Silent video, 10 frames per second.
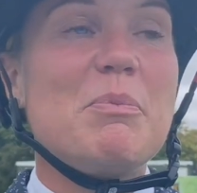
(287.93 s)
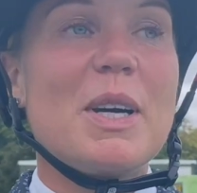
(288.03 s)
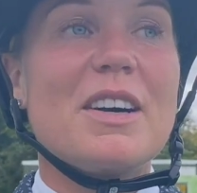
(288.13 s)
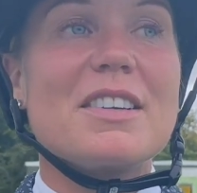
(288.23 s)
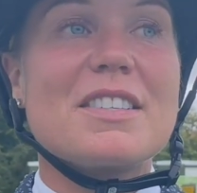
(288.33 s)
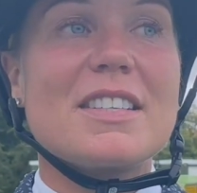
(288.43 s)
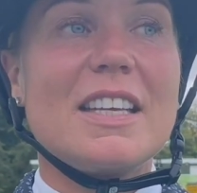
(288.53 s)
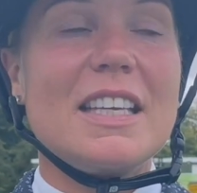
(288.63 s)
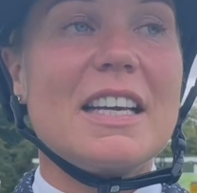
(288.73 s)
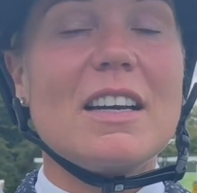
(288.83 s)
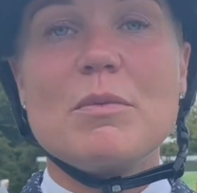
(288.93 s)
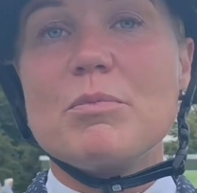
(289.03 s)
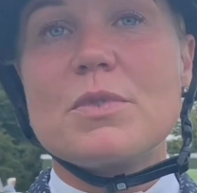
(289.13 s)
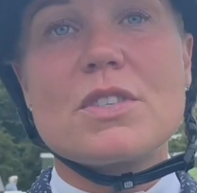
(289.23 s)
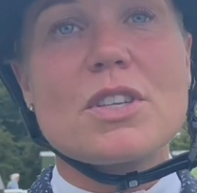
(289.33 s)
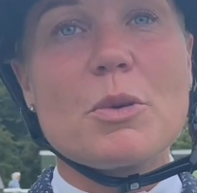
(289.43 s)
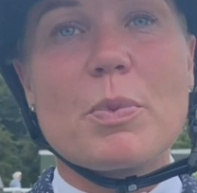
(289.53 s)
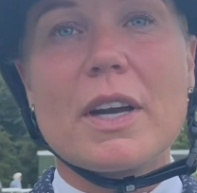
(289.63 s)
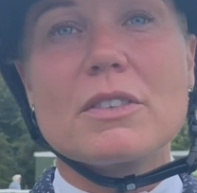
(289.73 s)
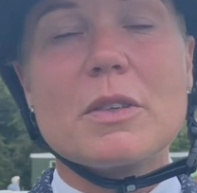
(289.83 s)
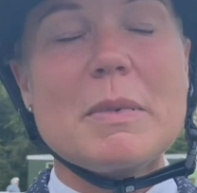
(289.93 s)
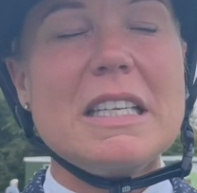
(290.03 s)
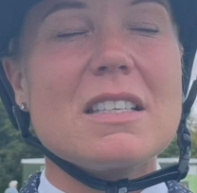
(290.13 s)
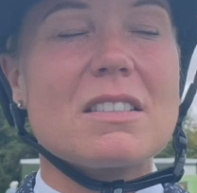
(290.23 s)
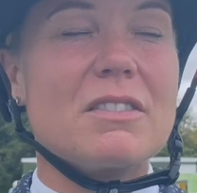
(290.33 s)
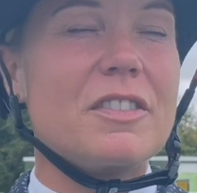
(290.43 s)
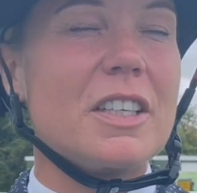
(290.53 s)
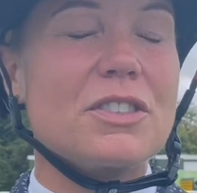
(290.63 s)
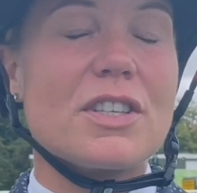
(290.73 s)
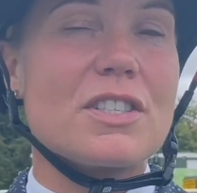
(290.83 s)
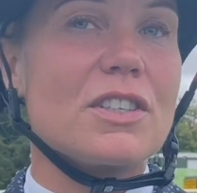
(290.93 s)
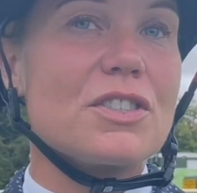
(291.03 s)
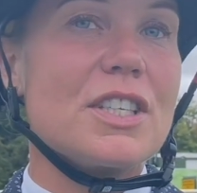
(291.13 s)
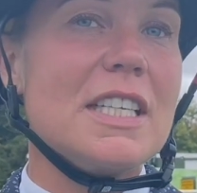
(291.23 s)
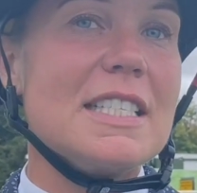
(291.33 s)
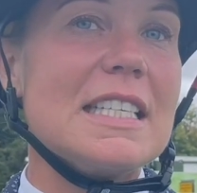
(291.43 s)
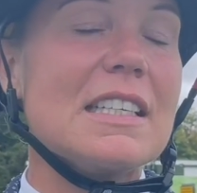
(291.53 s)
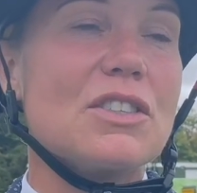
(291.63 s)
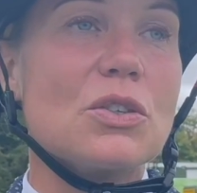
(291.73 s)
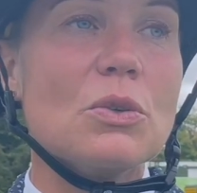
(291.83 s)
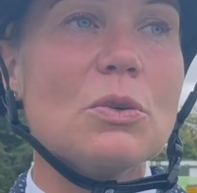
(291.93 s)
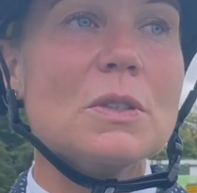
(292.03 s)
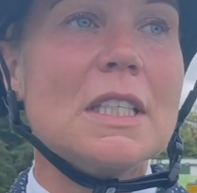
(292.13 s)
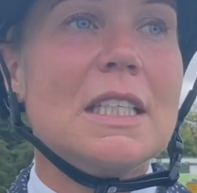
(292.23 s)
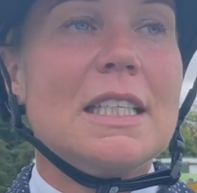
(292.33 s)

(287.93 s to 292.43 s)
But yeah, I'm so proud of him. He doesn't find dressage easy at all.